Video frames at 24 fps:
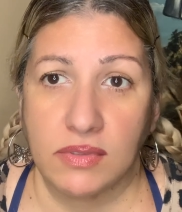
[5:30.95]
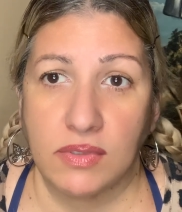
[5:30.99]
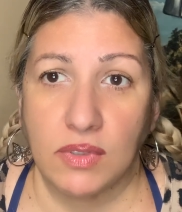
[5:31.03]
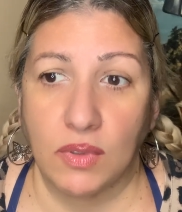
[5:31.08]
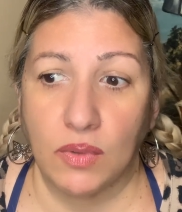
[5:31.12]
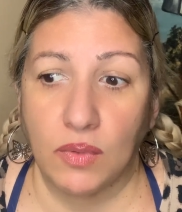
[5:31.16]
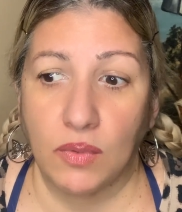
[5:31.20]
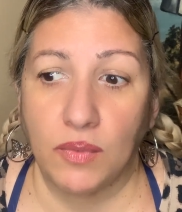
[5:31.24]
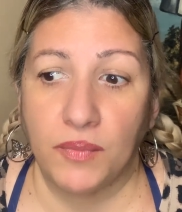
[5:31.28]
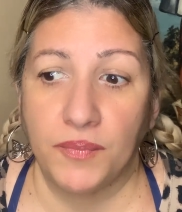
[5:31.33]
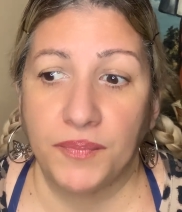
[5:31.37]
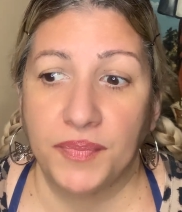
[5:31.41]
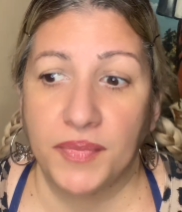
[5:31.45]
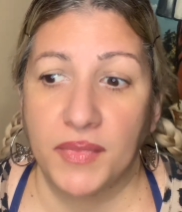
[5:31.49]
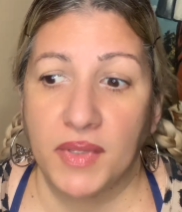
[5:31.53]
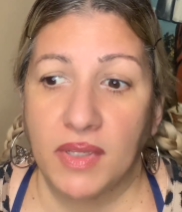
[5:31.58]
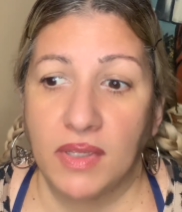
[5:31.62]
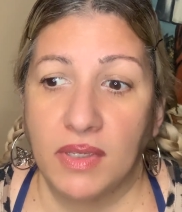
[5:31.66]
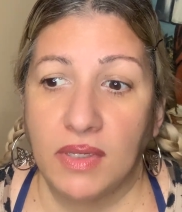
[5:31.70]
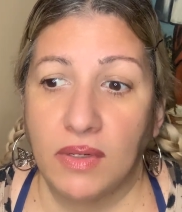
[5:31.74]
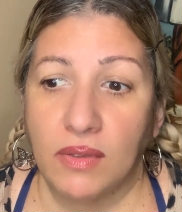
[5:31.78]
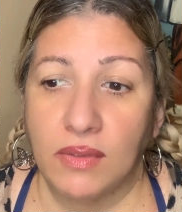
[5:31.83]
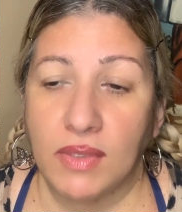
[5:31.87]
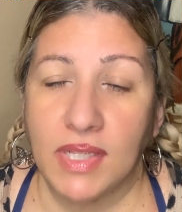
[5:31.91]
So,
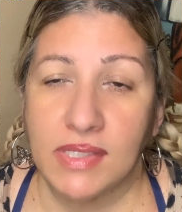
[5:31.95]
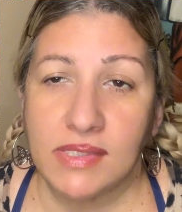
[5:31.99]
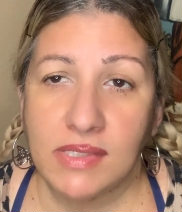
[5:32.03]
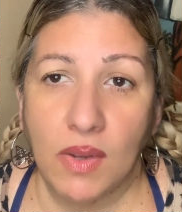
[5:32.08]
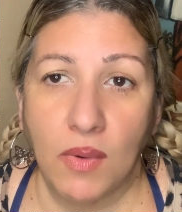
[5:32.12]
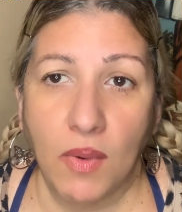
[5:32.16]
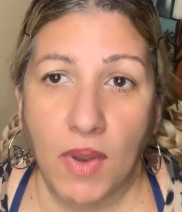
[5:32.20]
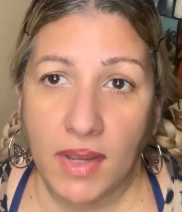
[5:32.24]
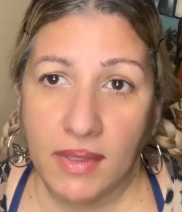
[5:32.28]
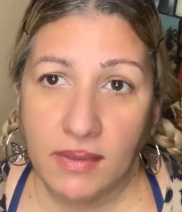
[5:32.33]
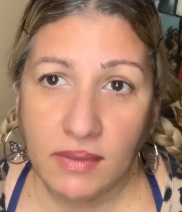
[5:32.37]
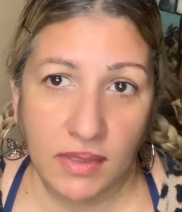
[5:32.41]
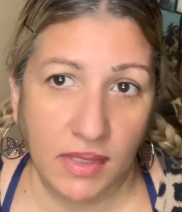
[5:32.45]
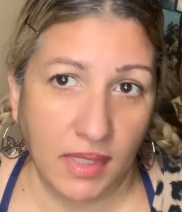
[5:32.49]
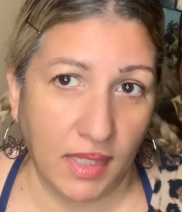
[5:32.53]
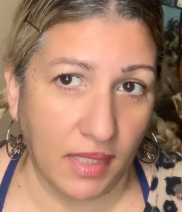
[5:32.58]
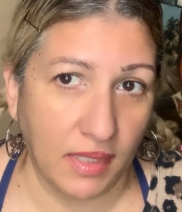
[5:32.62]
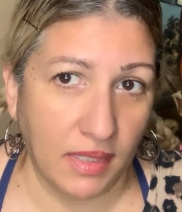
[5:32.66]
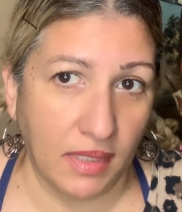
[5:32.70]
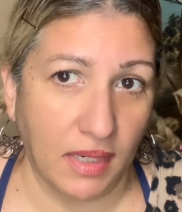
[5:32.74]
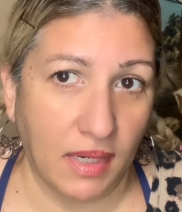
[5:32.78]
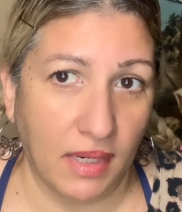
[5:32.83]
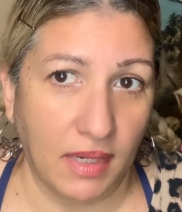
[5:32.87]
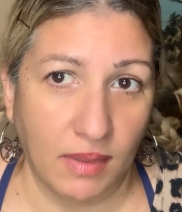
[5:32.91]
you know, that's how I look
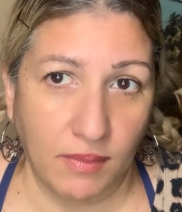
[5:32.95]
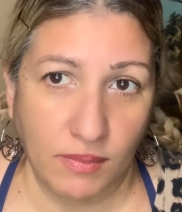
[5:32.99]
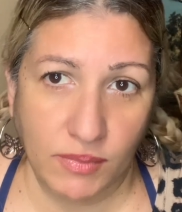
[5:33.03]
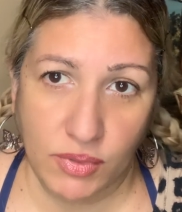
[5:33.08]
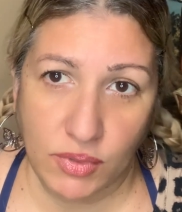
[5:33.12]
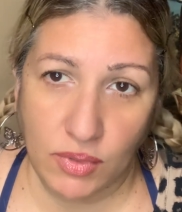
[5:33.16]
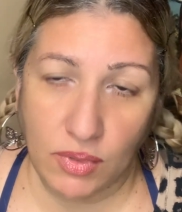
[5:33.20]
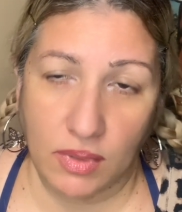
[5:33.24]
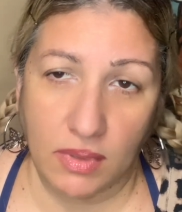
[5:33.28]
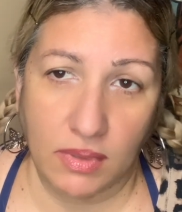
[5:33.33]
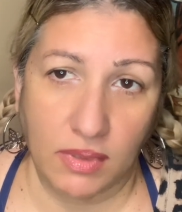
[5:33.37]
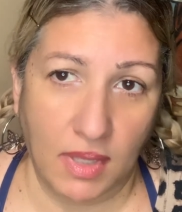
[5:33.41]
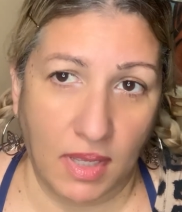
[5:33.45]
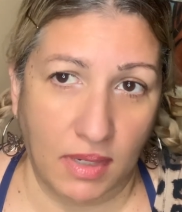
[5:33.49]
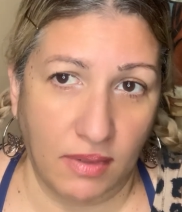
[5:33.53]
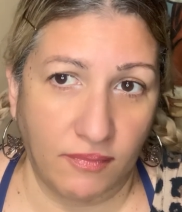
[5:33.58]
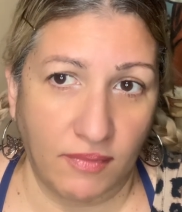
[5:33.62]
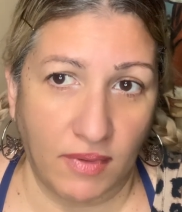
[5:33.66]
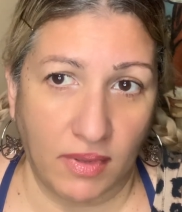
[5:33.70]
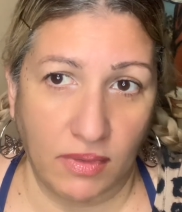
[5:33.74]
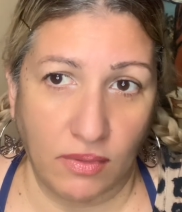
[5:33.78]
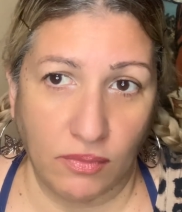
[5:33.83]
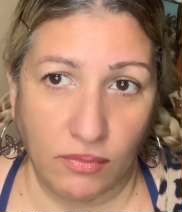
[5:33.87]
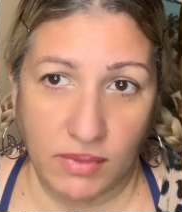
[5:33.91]
at it, and I'm sure a lot
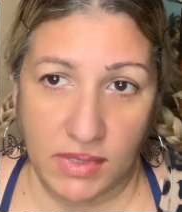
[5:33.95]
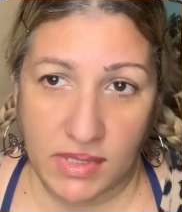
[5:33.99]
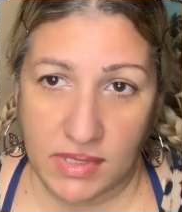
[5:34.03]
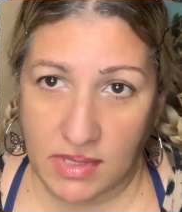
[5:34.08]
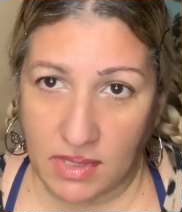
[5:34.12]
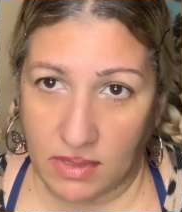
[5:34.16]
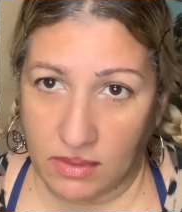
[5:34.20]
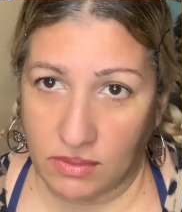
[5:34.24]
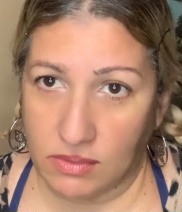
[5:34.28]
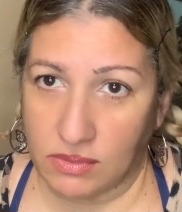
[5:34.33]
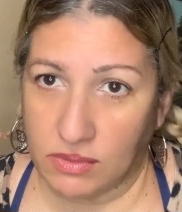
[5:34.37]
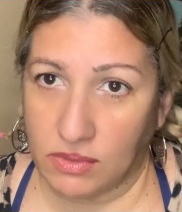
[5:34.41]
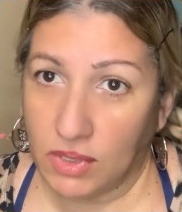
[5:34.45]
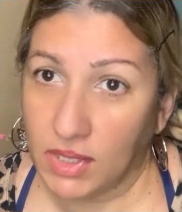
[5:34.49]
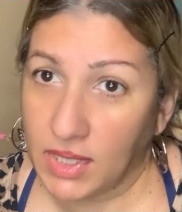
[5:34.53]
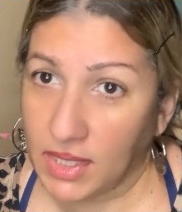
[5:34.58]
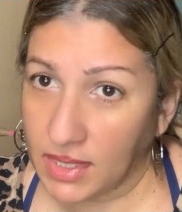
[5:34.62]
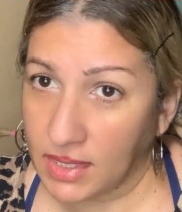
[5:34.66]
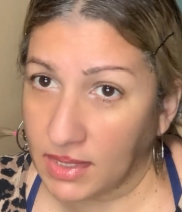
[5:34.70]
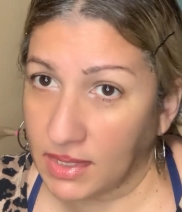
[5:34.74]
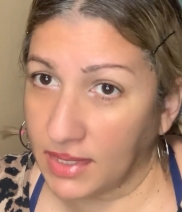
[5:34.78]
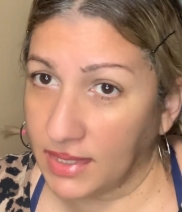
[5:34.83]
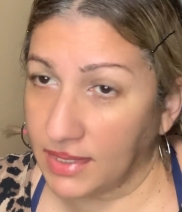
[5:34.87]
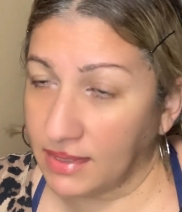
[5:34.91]
of other resellers look
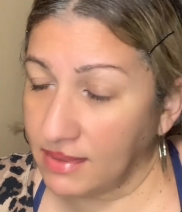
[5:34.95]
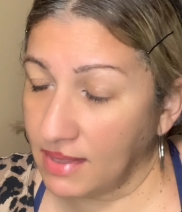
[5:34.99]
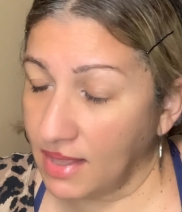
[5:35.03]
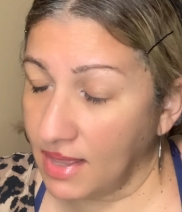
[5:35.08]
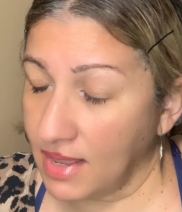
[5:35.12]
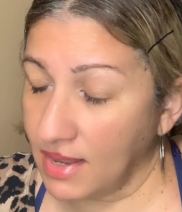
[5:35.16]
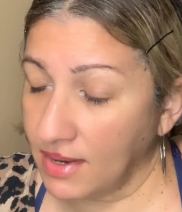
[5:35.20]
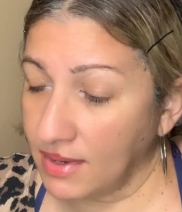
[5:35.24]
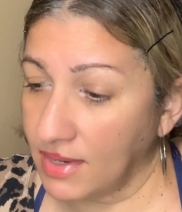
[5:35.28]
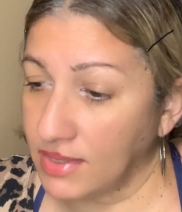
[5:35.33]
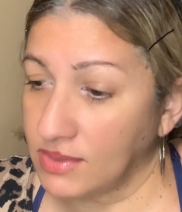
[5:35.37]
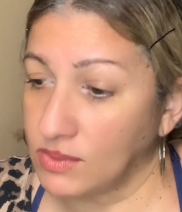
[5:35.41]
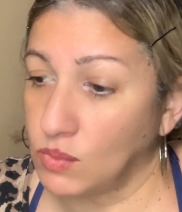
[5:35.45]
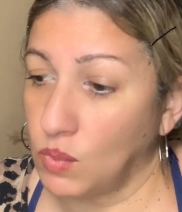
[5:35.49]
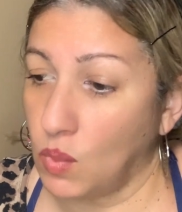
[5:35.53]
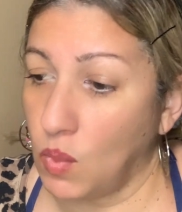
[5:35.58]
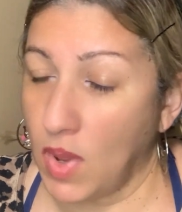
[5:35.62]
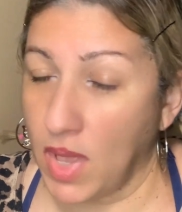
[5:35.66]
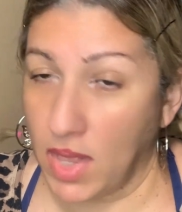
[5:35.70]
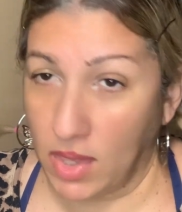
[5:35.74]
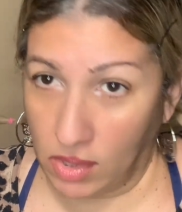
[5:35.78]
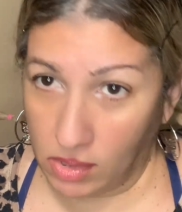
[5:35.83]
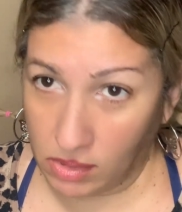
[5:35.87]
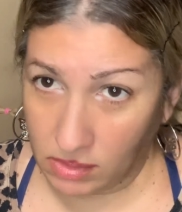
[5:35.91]
at it like that as
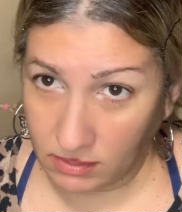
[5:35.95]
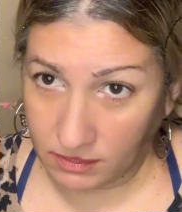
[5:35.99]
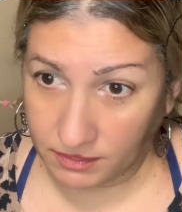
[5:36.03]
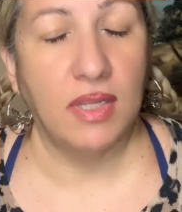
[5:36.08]
well.